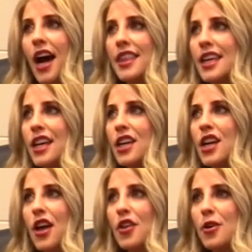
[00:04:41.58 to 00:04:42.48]
I think
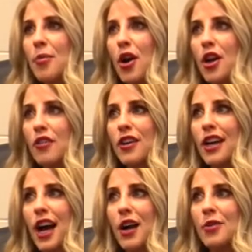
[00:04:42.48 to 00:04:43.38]
another part of
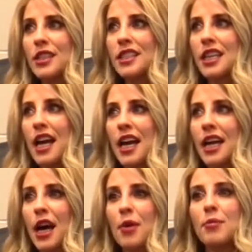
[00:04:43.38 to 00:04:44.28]
it, I would
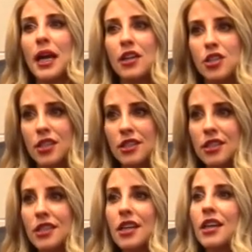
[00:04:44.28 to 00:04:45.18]
say
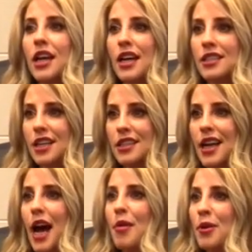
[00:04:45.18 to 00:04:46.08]
patience. It doesn't
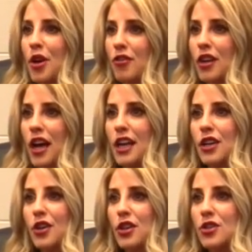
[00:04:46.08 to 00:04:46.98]
happen overnight.
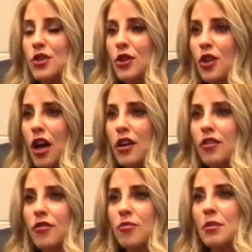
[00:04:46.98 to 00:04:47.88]
You know, you do a lot
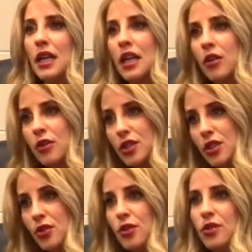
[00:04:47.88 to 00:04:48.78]
of meeting with
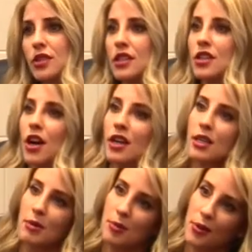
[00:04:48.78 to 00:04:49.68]
students and
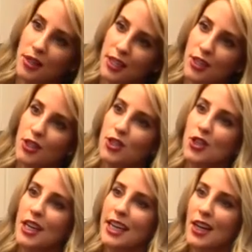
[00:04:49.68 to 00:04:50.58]
talking to people in the
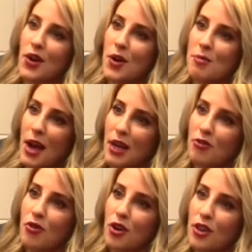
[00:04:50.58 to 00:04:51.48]
industry and going back
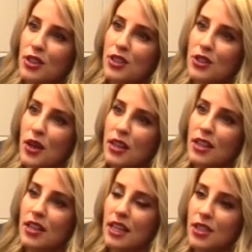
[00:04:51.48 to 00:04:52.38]
and forth, and so I
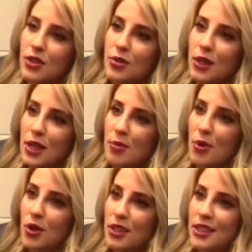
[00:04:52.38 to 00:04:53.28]
think that that's a really
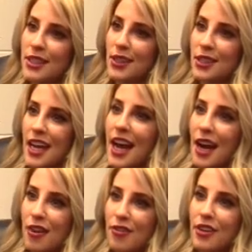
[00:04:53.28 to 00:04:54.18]
important skill to
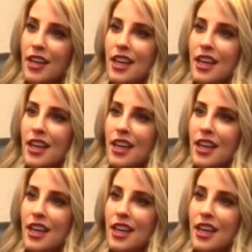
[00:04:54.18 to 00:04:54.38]
have.